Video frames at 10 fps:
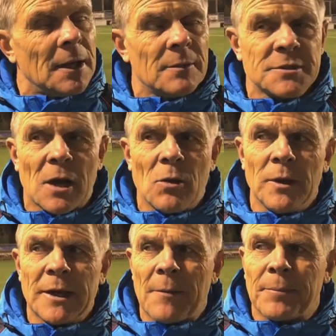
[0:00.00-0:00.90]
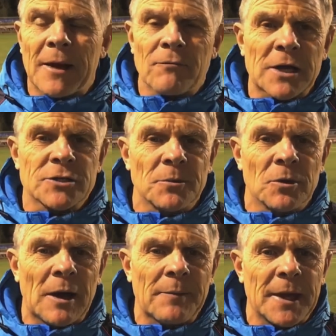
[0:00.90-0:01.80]
So we're now playing Wrexham,
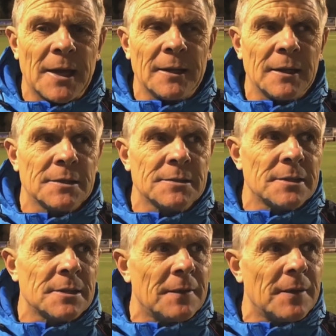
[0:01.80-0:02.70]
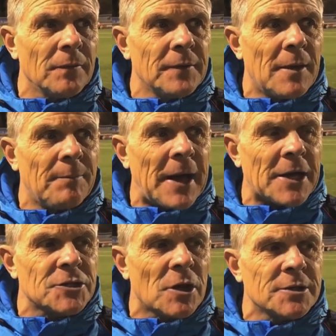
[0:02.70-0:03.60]
who are up there, and it's on their
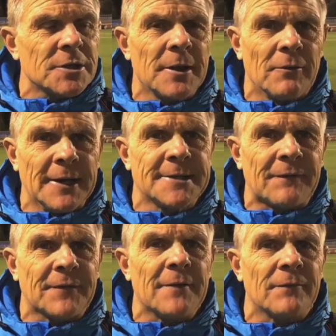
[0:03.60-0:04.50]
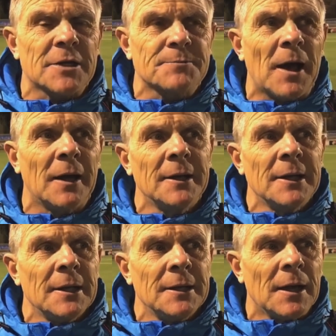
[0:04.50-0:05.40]
patch. So it's going to be a really tough game for us. But,
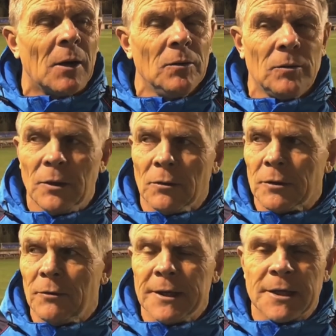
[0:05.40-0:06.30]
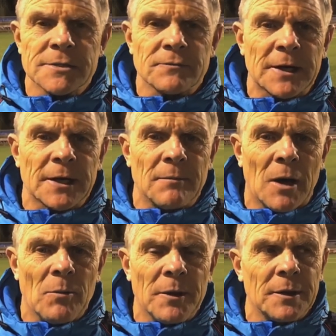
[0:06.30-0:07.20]
you know, we're on a really decent run at the
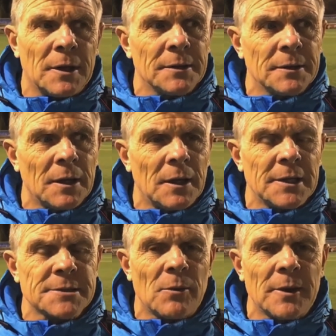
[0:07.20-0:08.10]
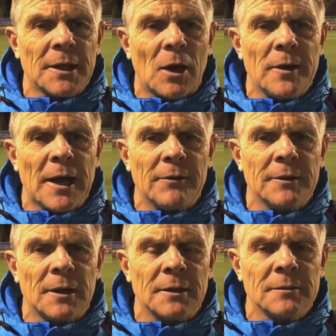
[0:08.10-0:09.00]
moment, and let's hope we can go there
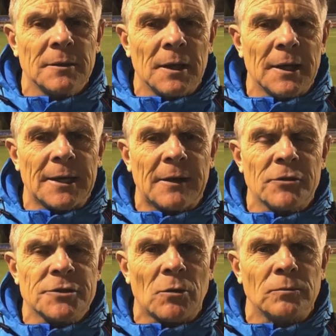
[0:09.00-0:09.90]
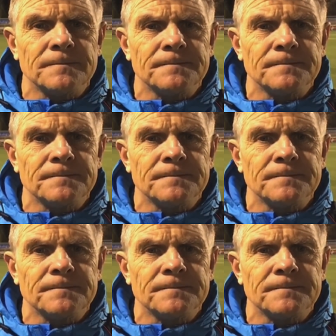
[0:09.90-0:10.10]
and get another result.